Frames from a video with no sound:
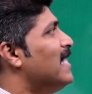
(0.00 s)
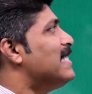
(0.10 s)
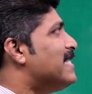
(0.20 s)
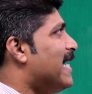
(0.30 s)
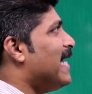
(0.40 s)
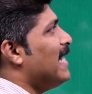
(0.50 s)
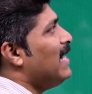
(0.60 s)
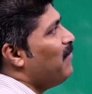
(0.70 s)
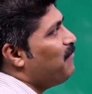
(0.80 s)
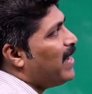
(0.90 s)

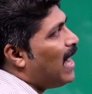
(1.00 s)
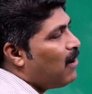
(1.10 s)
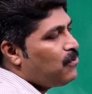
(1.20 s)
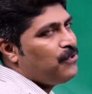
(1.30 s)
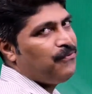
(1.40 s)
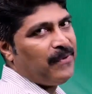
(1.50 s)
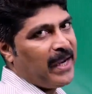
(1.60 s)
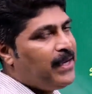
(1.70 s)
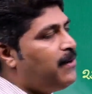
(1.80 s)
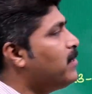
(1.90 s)
Then we have to
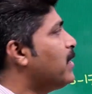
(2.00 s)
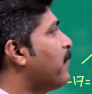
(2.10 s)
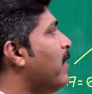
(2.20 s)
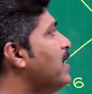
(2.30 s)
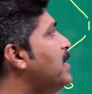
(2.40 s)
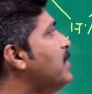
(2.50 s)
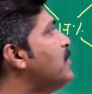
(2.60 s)
find out the quantity